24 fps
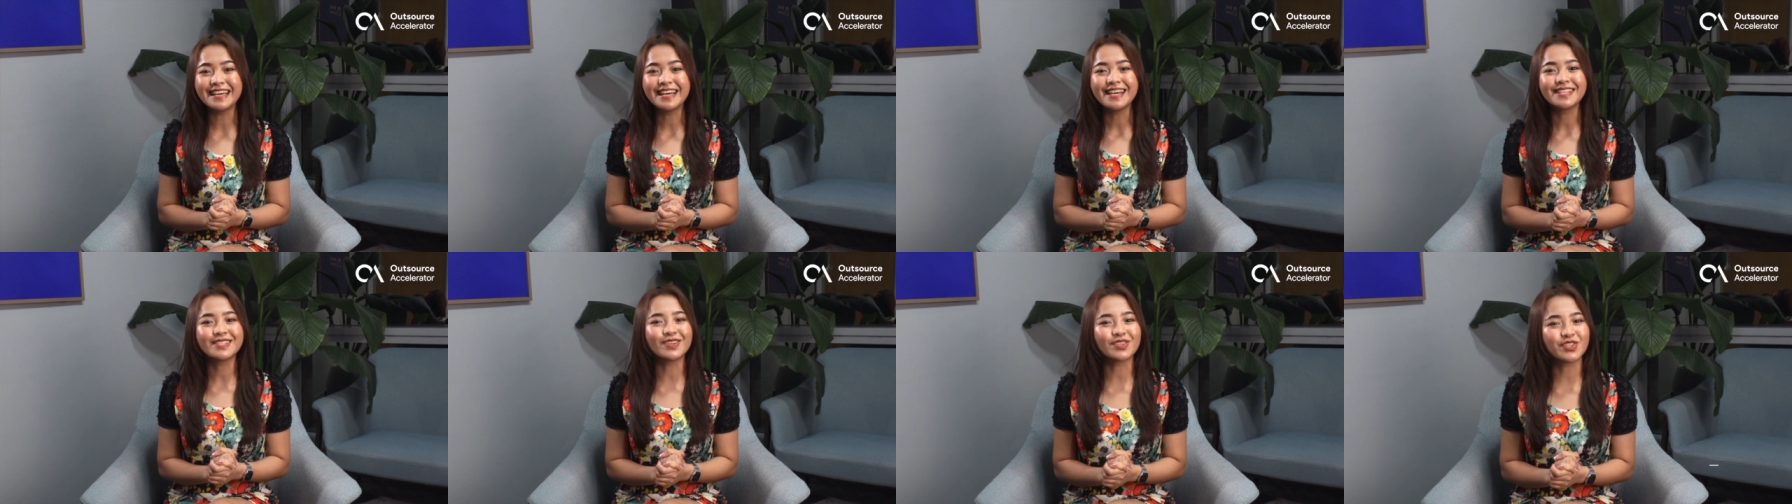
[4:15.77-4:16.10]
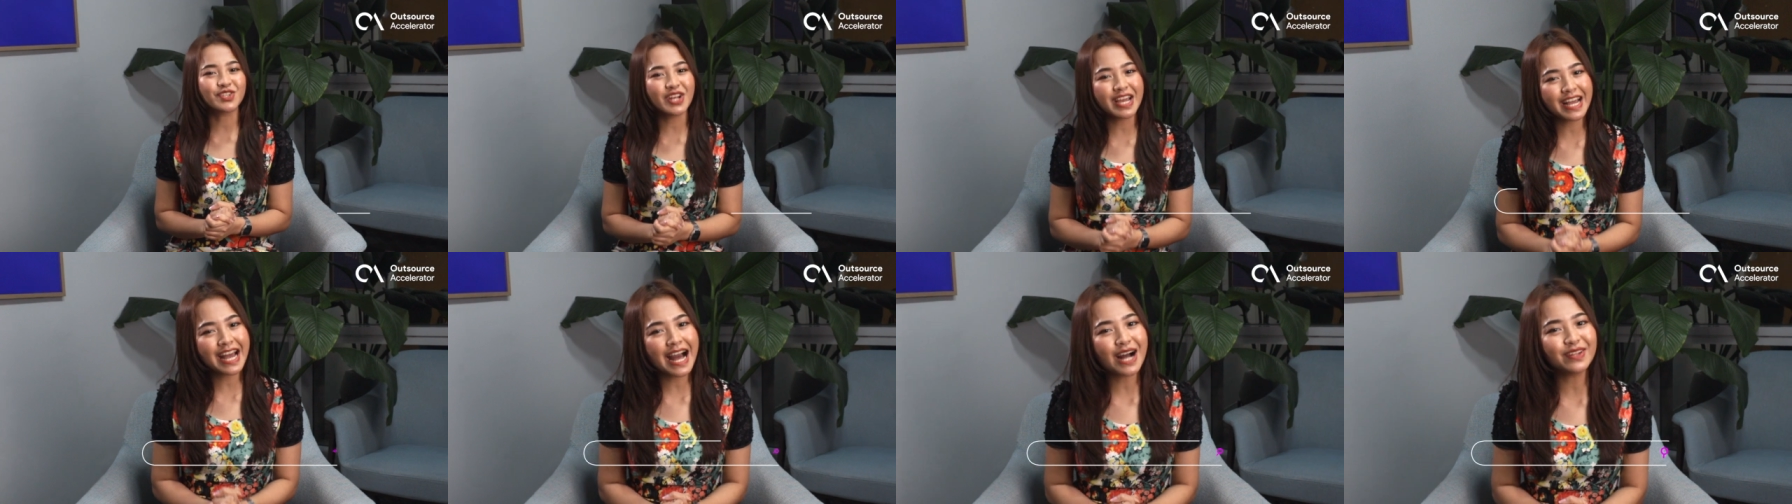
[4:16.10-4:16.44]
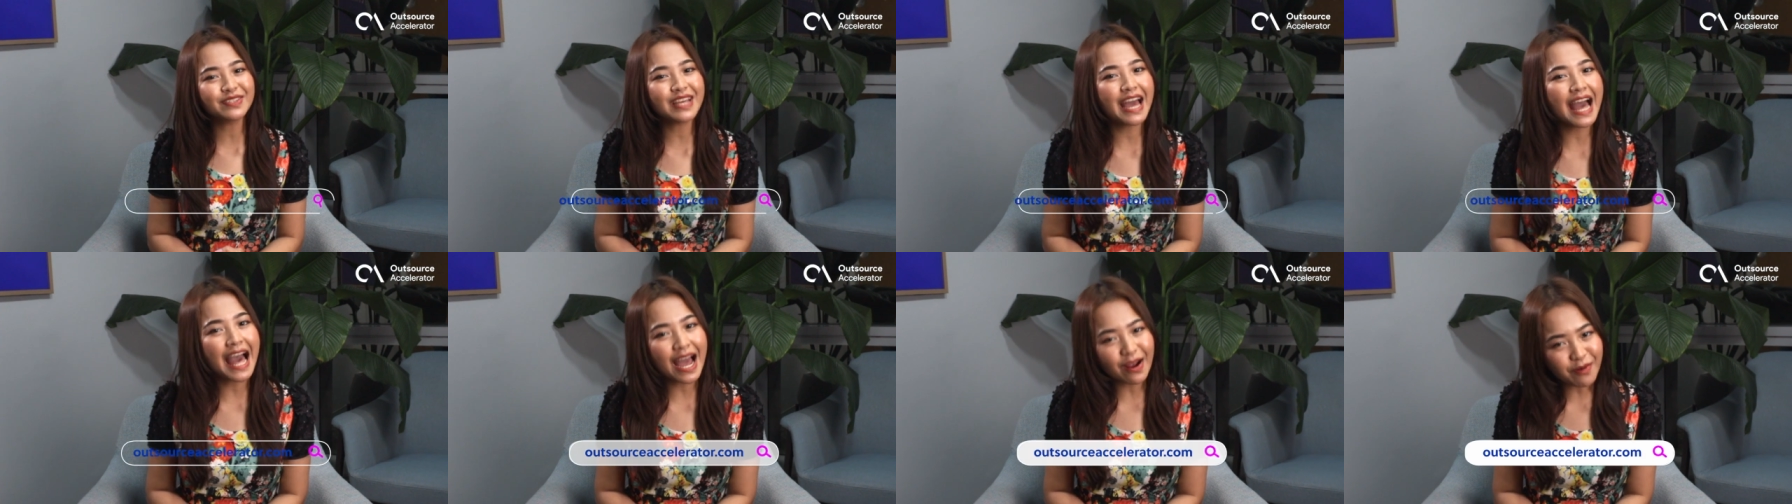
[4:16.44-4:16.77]
So check out
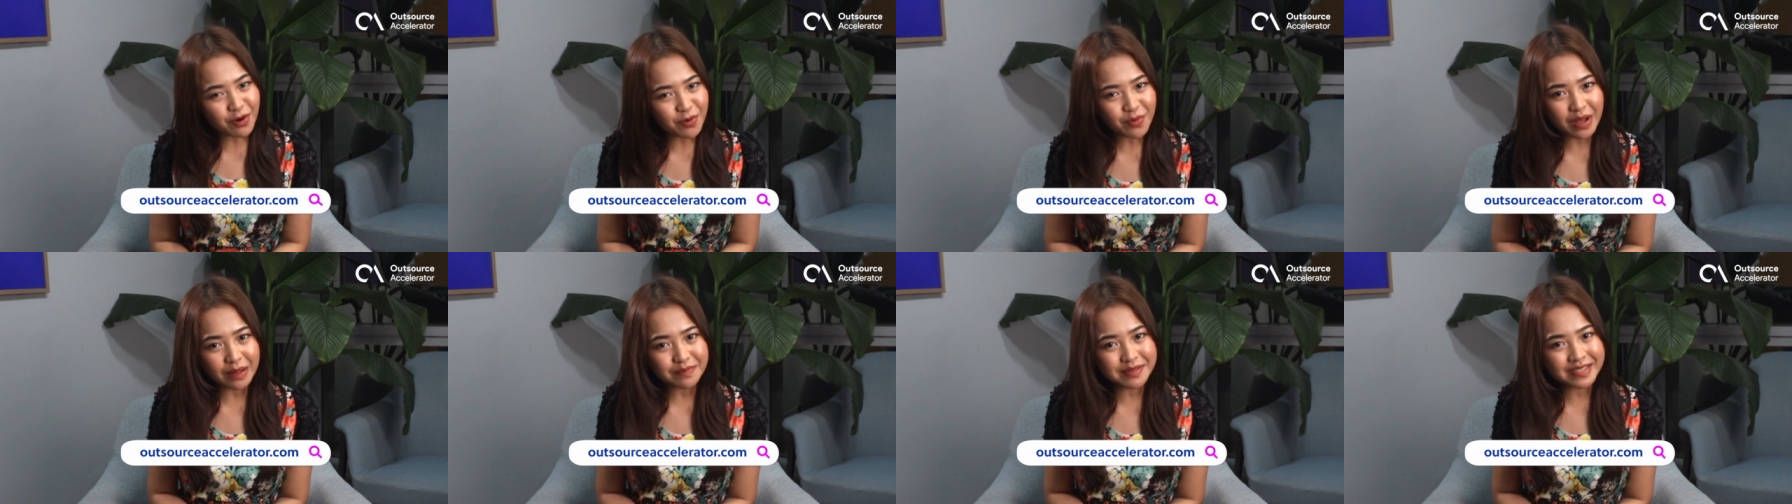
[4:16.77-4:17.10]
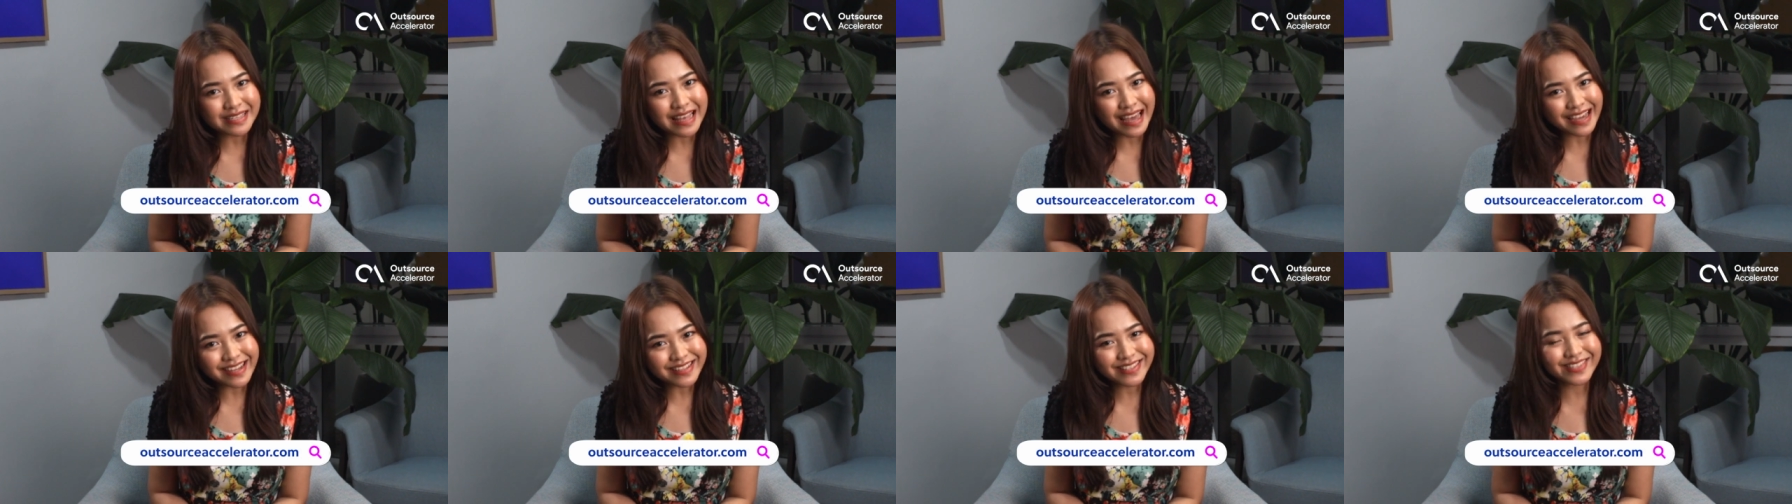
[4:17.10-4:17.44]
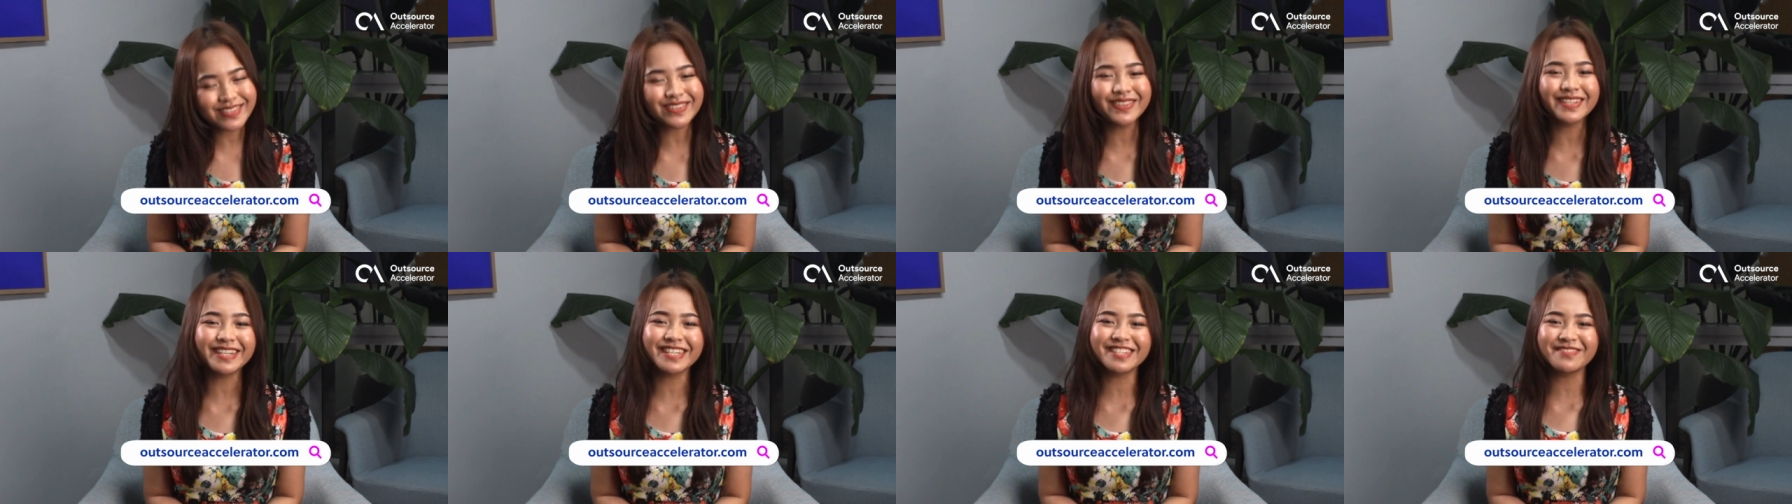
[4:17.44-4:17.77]
our website
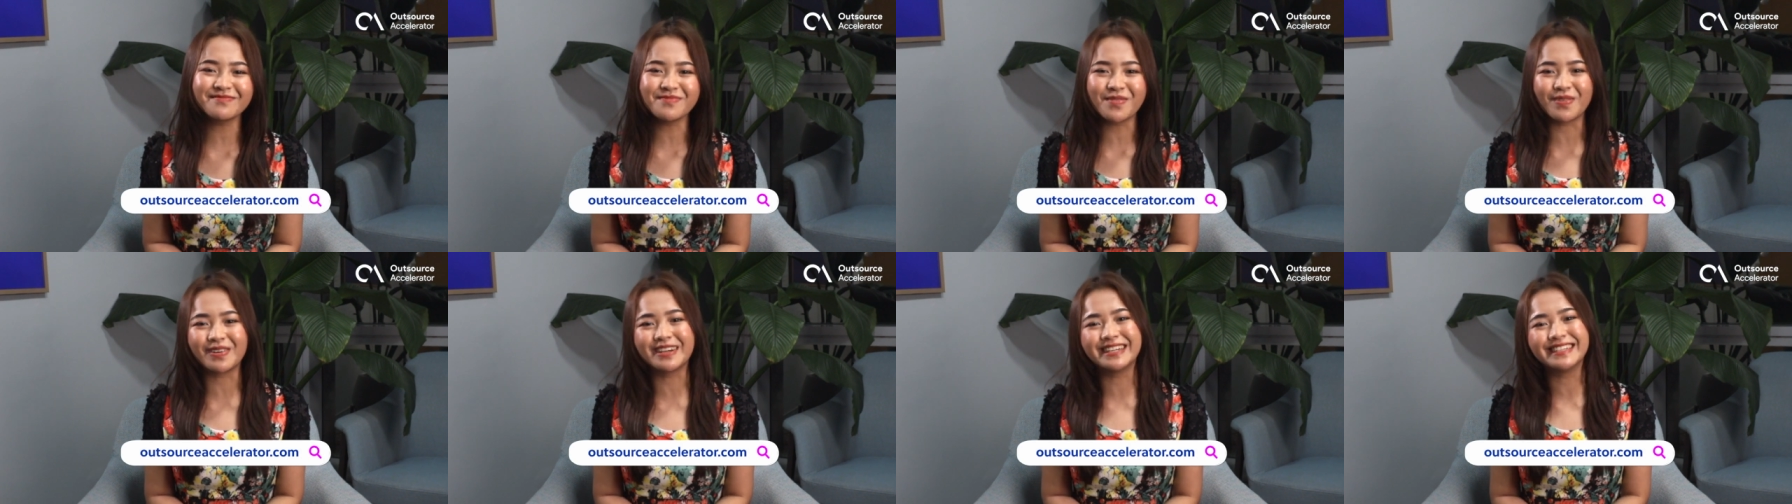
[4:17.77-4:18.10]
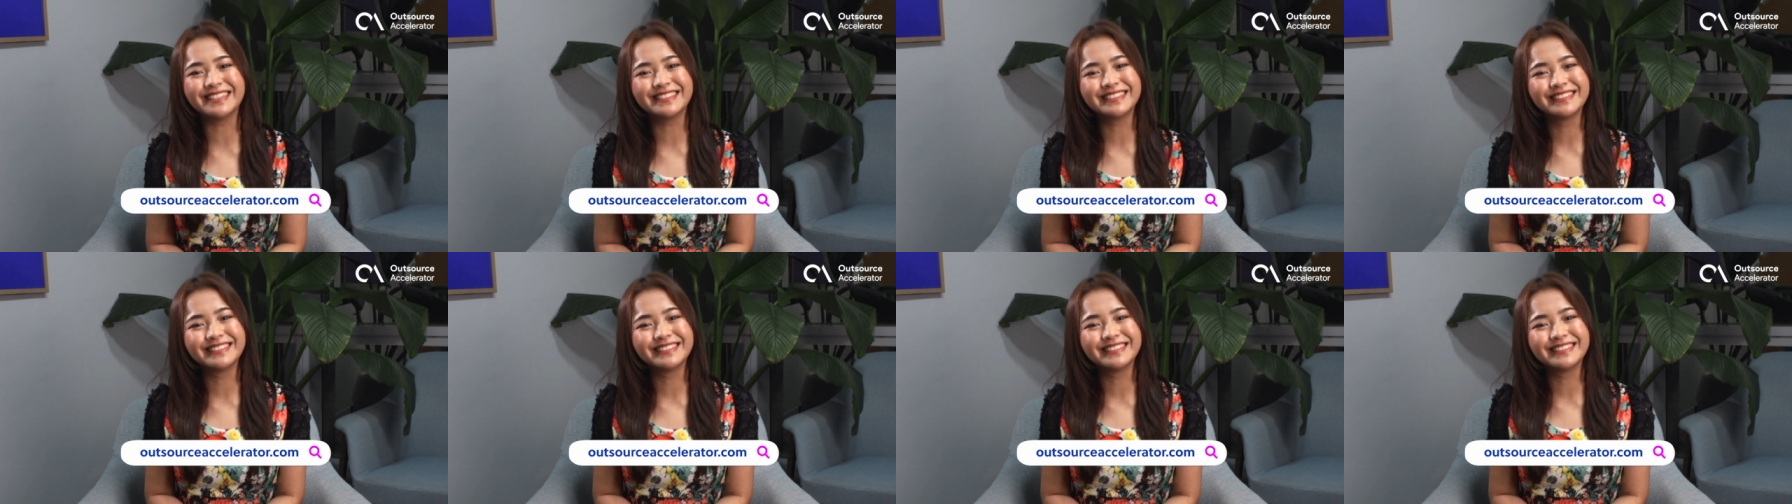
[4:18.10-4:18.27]
to learn more.